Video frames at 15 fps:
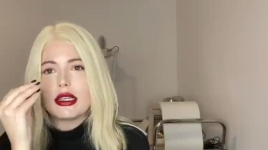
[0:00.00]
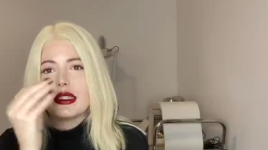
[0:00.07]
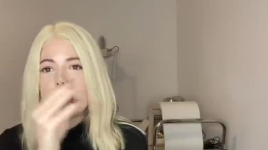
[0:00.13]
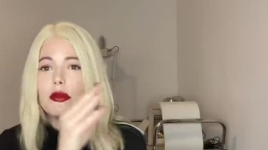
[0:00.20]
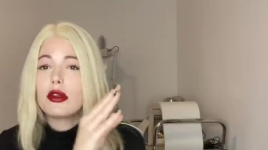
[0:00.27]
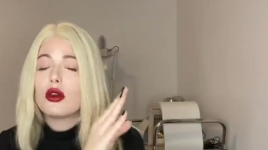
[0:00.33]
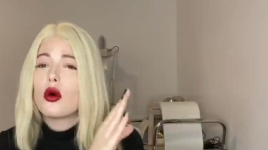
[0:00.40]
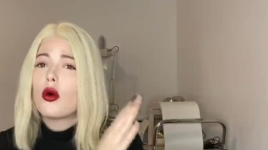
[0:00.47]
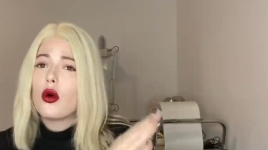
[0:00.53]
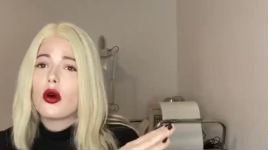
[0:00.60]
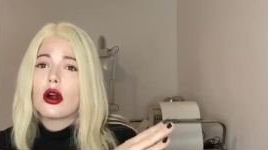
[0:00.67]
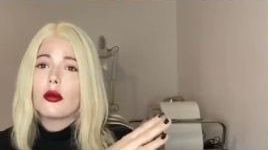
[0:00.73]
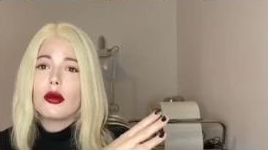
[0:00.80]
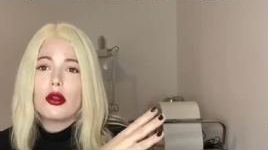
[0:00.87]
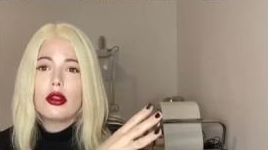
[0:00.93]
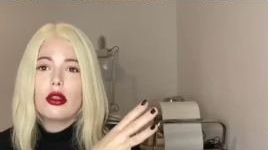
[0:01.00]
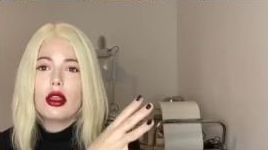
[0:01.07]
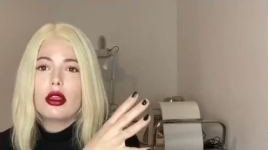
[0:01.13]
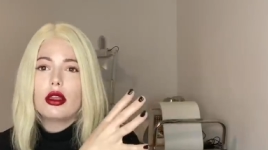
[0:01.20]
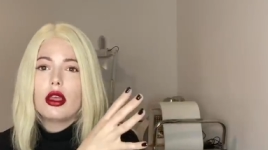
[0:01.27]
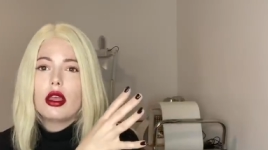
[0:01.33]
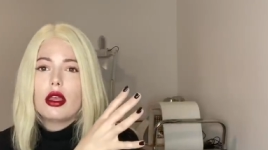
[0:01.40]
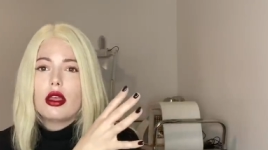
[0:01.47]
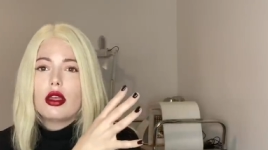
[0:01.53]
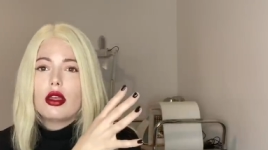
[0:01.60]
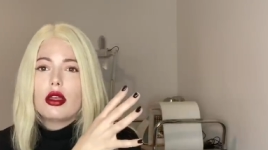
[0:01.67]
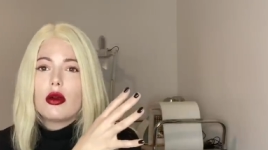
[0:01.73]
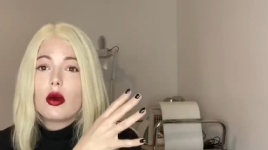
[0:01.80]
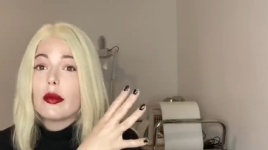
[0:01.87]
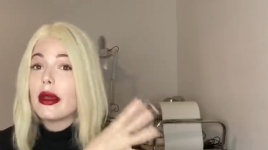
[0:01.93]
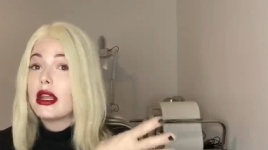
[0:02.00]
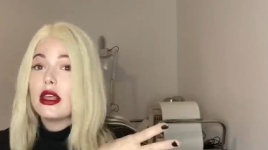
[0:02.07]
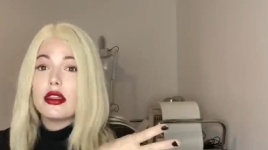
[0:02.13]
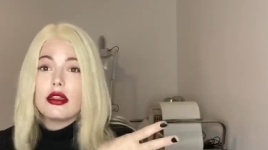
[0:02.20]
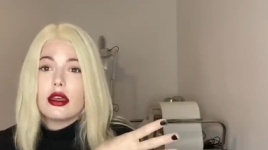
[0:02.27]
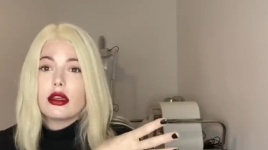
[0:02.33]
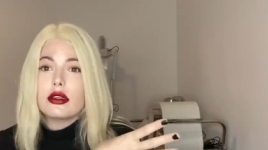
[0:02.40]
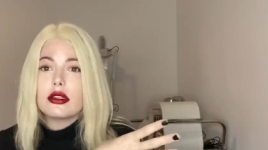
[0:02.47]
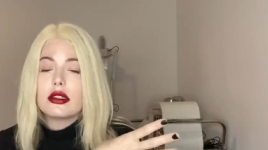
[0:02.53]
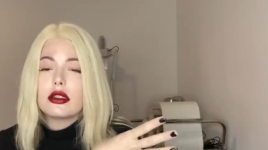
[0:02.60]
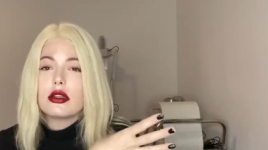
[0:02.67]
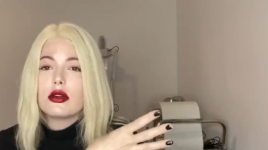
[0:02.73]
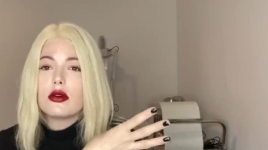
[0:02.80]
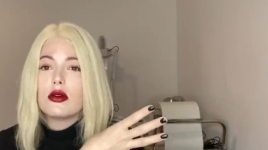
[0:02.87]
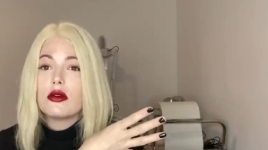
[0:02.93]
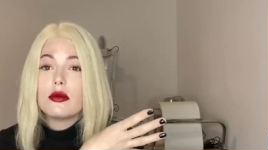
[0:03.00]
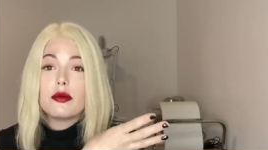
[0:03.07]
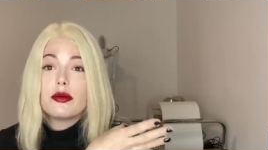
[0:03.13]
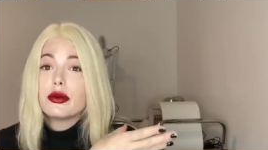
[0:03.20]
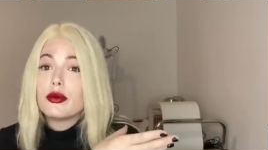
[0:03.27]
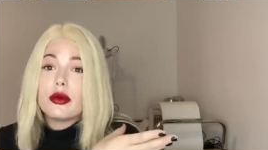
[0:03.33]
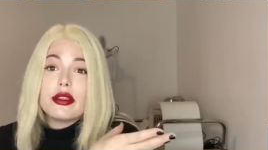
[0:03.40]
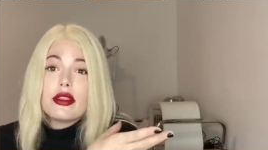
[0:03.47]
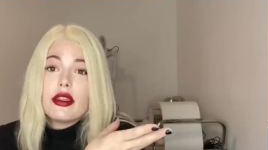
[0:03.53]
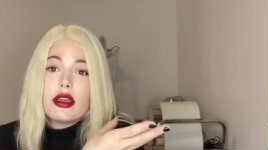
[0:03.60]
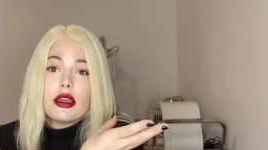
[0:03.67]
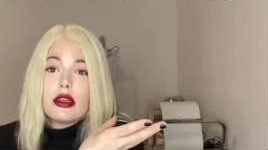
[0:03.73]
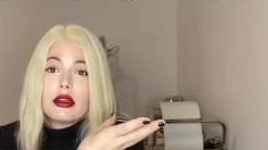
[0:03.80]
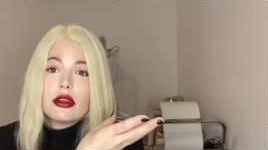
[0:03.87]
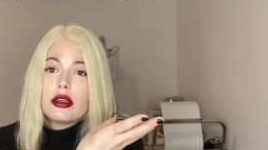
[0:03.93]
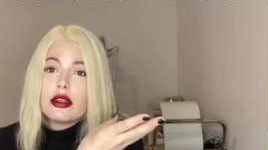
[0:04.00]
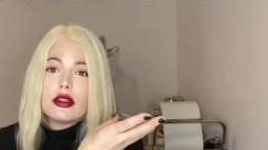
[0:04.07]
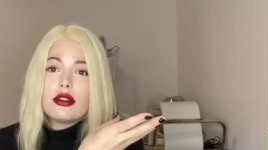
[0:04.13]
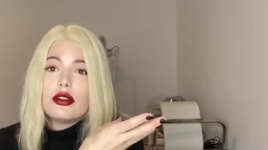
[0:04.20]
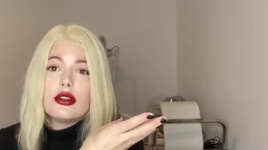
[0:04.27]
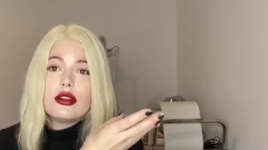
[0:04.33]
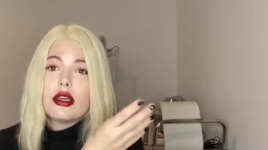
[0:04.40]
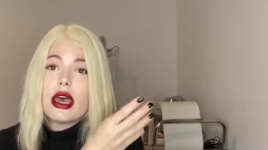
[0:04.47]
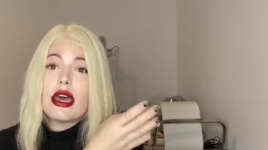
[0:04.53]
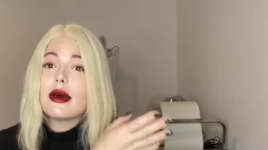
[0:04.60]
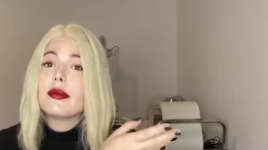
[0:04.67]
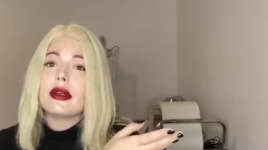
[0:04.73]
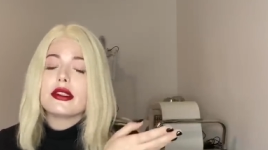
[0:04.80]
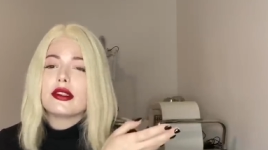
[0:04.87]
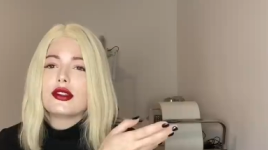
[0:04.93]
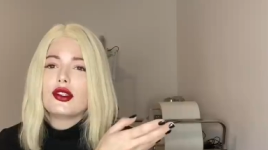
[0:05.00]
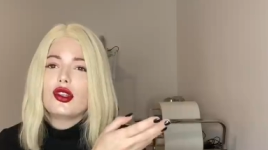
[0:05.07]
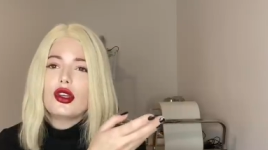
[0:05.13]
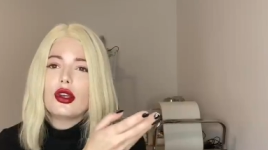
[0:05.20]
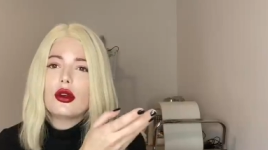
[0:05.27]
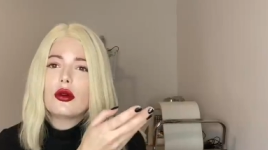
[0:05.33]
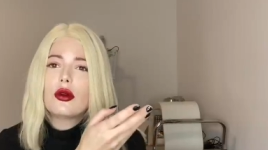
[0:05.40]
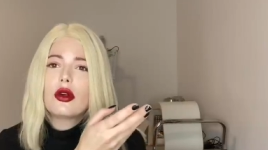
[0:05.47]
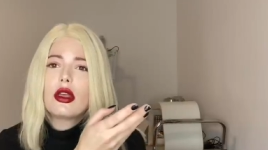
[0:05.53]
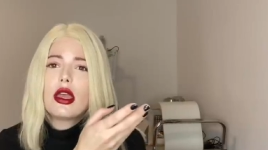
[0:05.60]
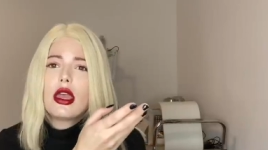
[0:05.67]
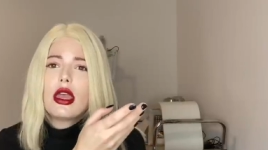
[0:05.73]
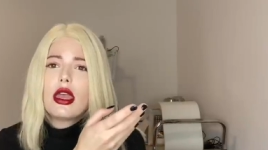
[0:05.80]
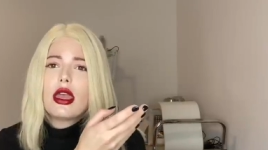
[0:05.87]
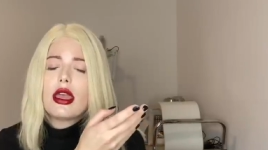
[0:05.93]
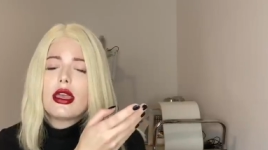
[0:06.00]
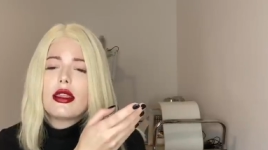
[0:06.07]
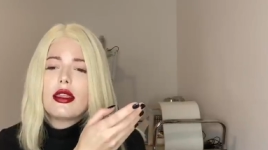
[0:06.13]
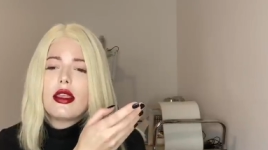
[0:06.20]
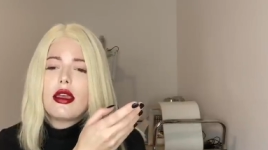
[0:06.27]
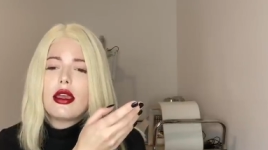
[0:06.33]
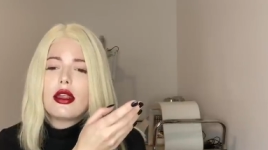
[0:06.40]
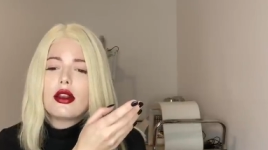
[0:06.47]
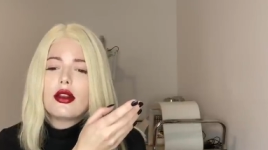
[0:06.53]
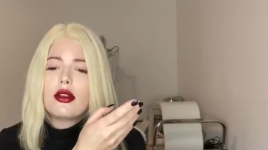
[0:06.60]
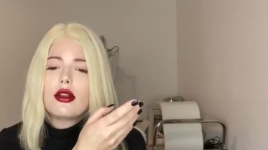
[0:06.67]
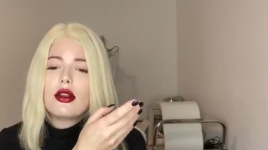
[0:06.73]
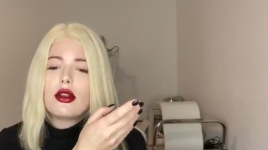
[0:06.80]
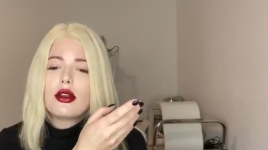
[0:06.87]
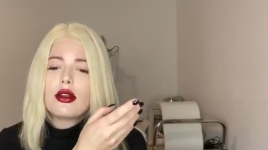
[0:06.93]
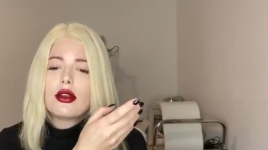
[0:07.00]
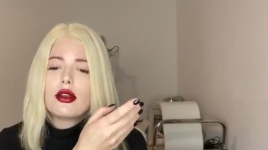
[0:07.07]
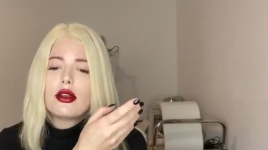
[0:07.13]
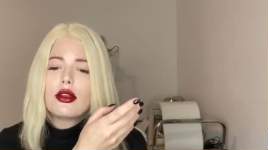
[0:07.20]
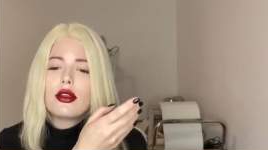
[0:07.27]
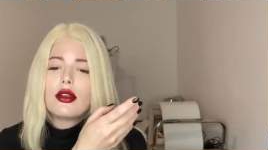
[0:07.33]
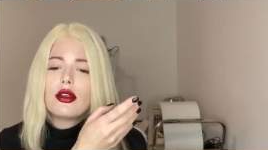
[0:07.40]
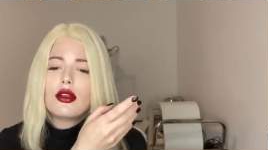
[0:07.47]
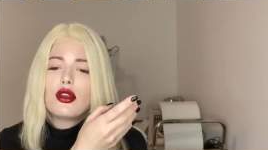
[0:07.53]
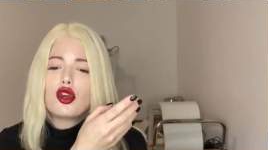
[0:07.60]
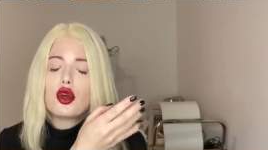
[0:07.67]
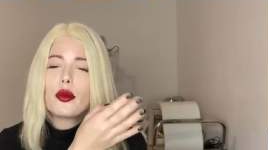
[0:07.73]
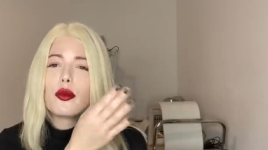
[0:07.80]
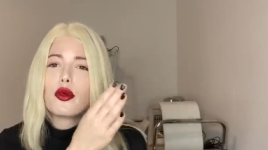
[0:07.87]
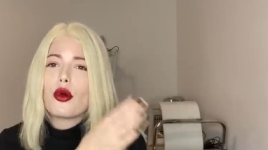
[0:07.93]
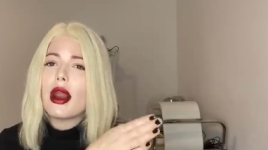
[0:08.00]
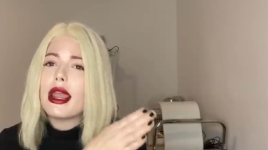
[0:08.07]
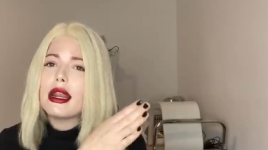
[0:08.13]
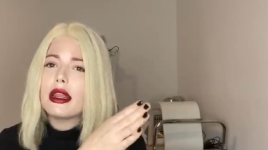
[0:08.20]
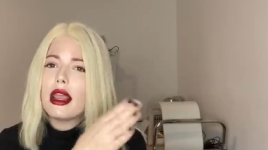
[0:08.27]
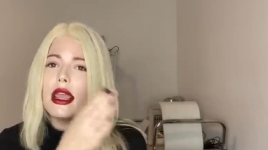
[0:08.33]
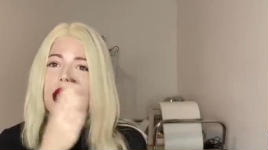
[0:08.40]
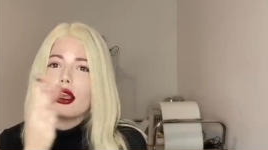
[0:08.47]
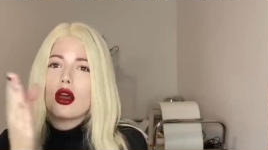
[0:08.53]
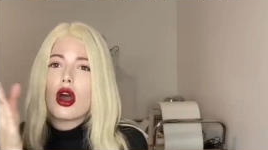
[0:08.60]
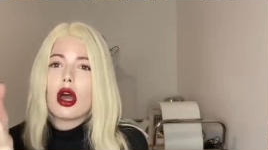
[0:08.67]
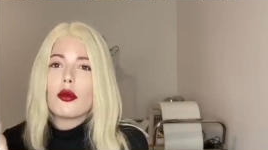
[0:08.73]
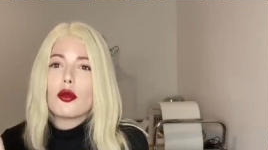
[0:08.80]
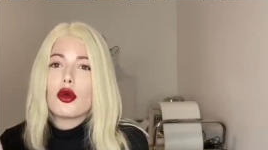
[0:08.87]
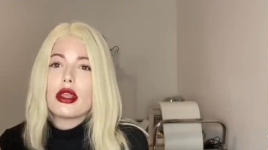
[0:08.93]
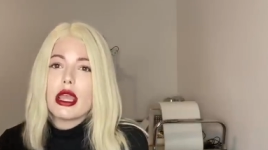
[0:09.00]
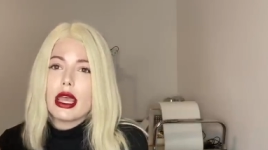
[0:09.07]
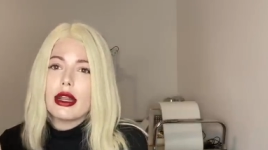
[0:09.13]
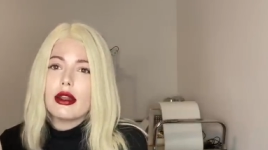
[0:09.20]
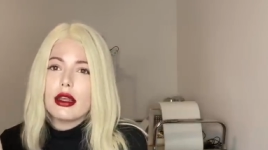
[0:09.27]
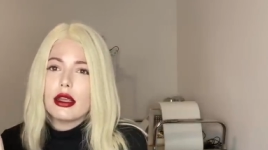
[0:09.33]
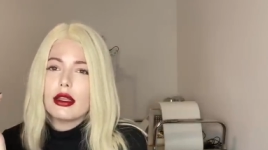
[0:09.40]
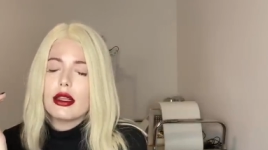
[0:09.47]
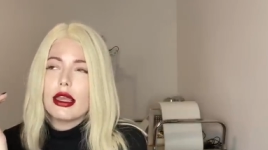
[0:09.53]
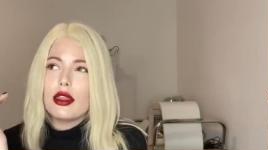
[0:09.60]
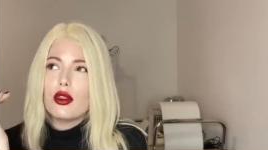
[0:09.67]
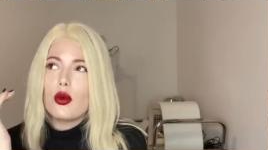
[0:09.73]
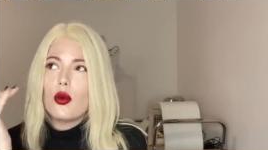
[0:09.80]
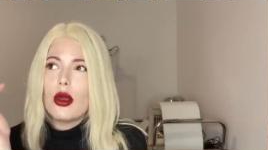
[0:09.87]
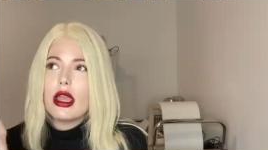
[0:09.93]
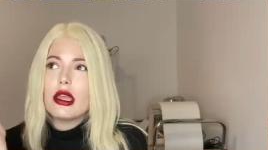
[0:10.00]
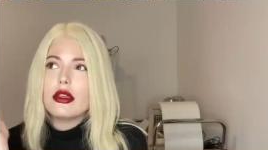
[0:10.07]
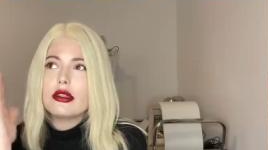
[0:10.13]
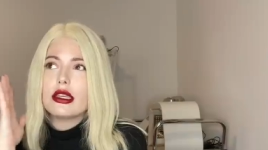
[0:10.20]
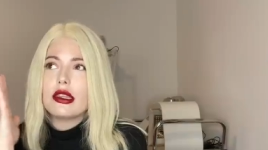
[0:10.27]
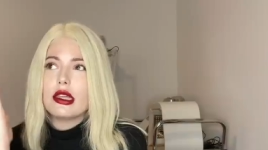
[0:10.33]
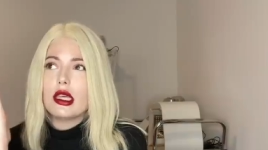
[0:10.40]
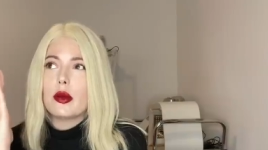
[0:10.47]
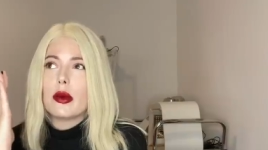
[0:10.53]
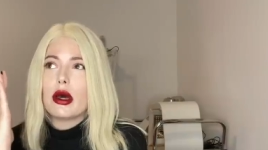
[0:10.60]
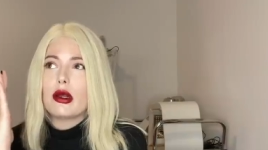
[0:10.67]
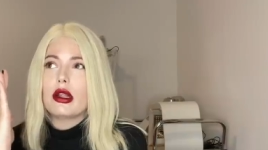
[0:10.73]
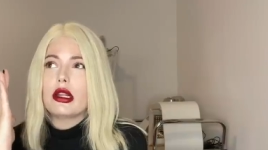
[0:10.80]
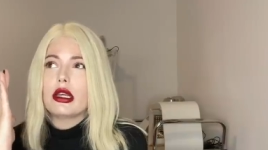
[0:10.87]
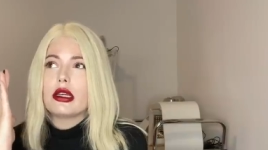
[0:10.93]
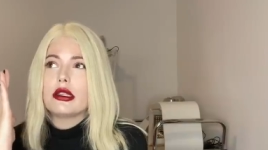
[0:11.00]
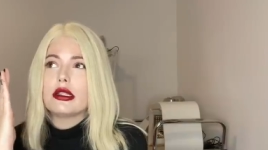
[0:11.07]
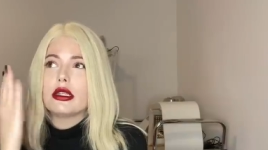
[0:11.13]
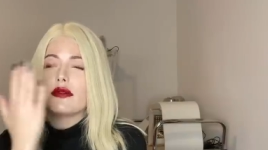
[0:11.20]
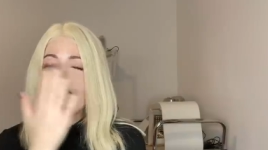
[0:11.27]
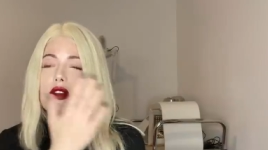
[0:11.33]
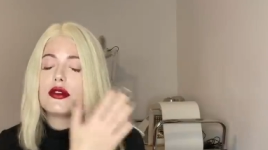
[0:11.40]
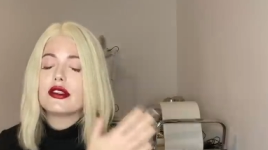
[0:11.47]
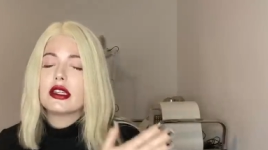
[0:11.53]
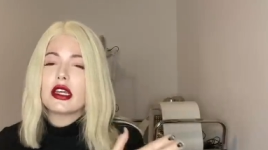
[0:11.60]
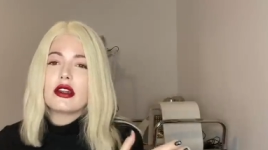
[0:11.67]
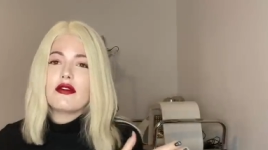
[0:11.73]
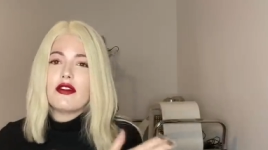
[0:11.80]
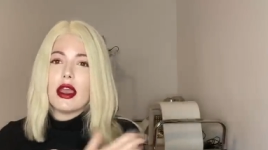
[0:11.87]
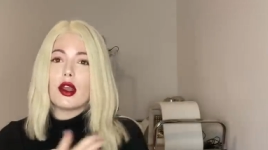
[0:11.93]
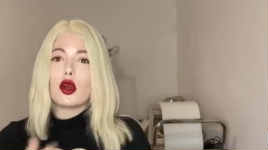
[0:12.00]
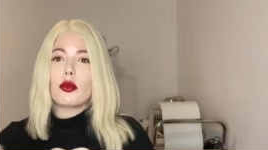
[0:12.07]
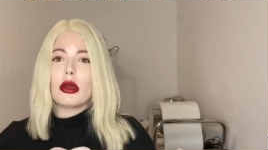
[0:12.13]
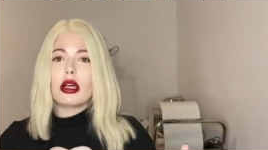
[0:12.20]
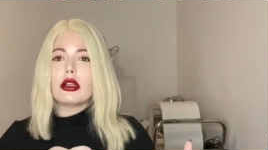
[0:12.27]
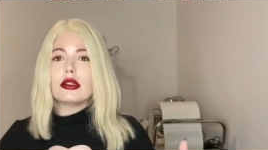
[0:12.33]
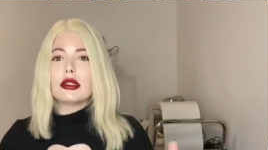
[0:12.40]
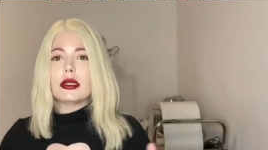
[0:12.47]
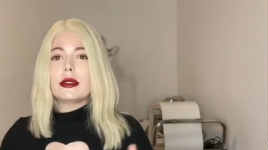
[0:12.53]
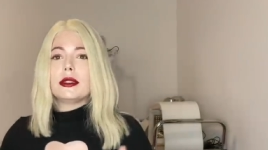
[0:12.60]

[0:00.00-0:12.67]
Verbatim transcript: something horrible or many things but one thing it happens to you and then your brain can't comprehend it like the way to think about it is if there's a conveyor belt